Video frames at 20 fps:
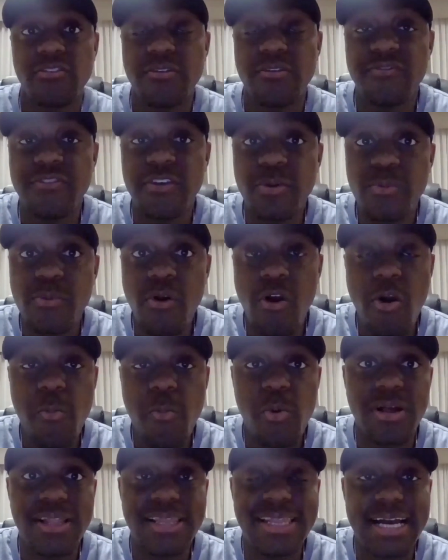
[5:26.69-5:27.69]
the funeral home
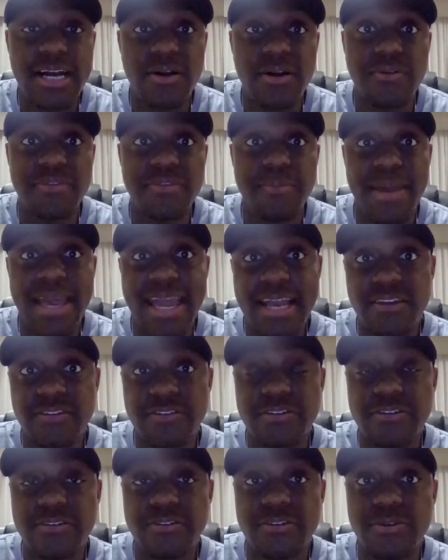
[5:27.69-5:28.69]
will allow the
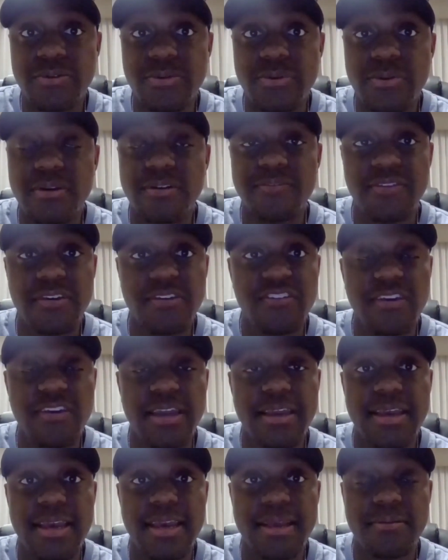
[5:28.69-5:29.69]
pastor to
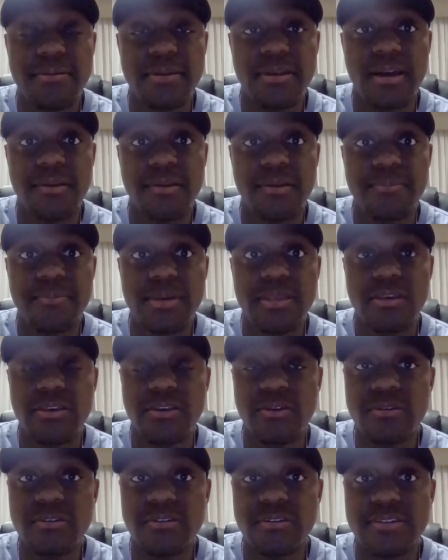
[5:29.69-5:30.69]
officiate and be the
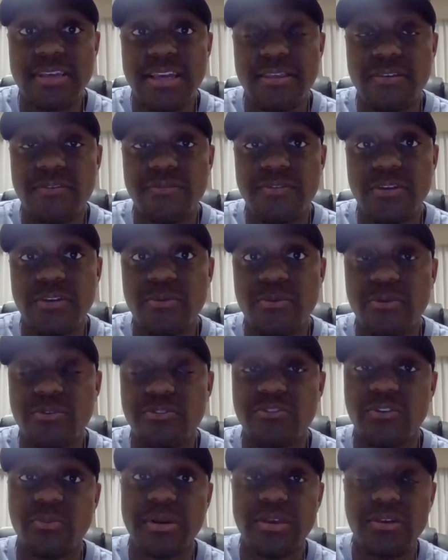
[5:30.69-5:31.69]
eulogist at the funeral.
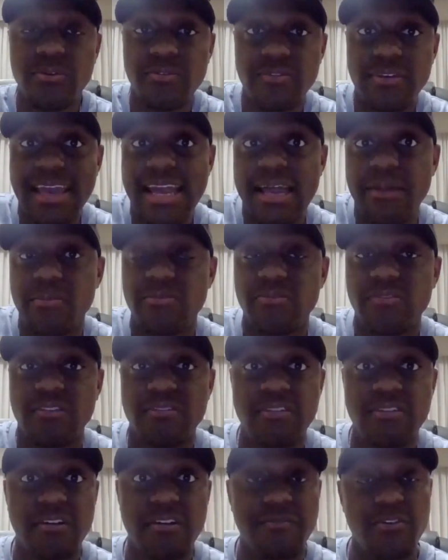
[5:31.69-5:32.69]
So what usually happens
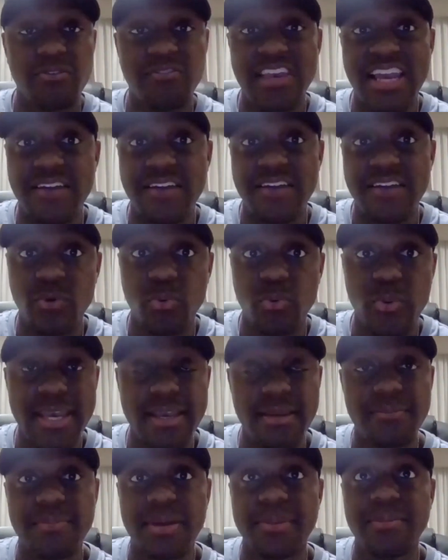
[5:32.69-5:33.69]
is they first have the
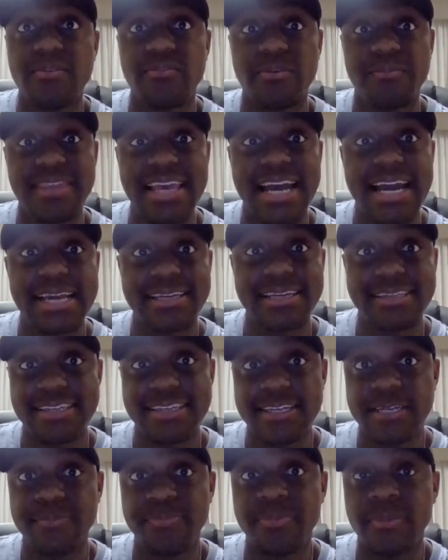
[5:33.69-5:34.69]
wake, maybe from 9 to
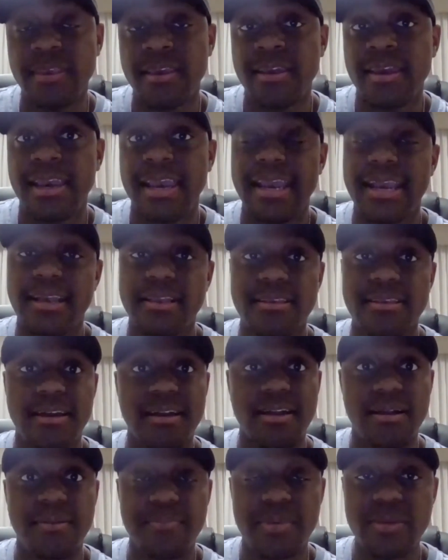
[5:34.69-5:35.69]
10, and
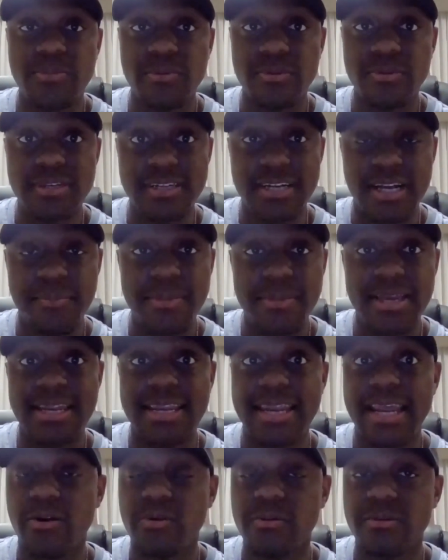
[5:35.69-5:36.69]
people can come in and
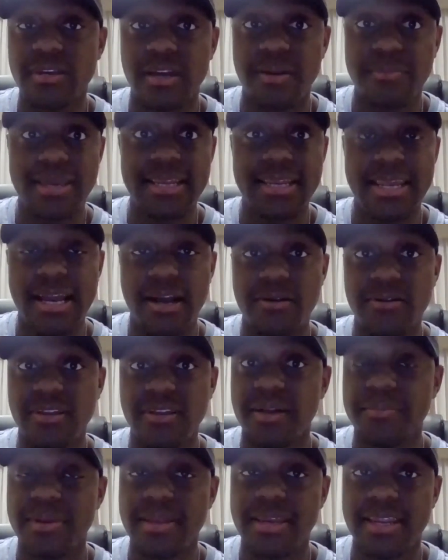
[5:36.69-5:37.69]
out, come in, out,
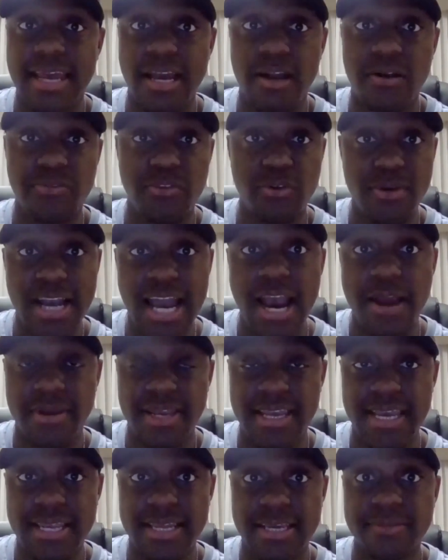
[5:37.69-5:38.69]
come in and out, no
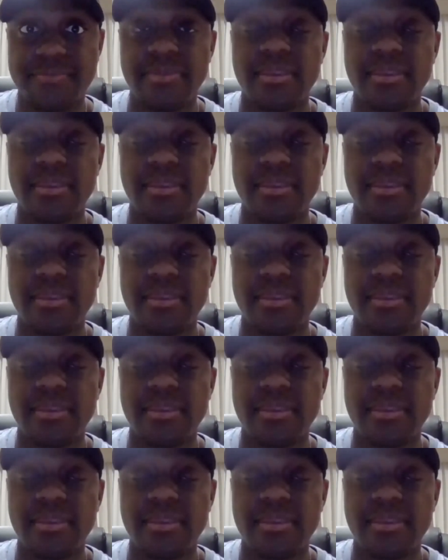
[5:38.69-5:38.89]
congregating.